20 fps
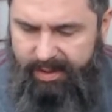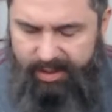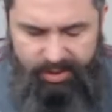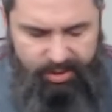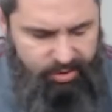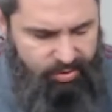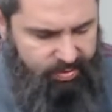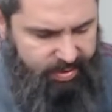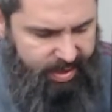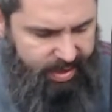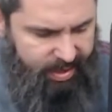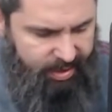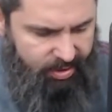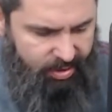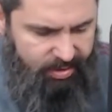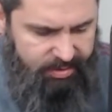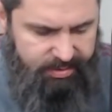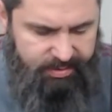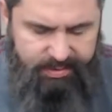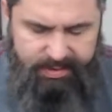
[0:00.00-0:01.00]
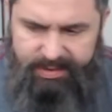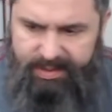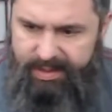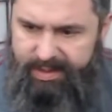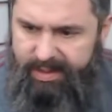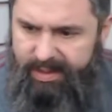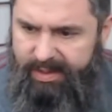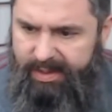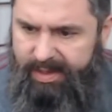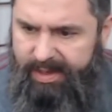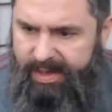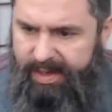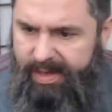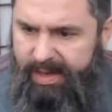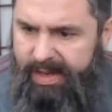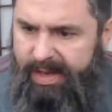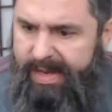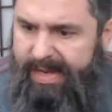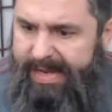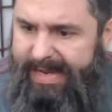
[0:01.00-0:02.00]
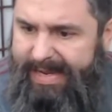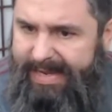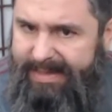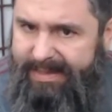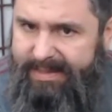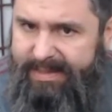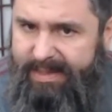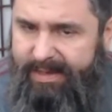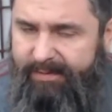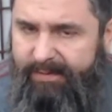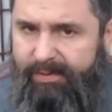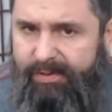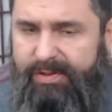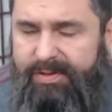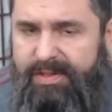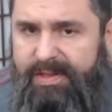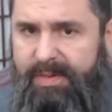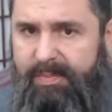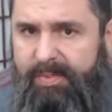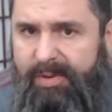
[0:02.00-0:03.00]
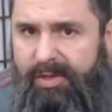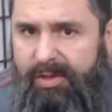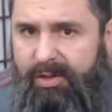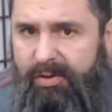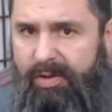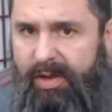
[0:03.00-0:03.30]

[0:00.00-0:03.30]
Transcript: you can also see that the heat sink for the CPU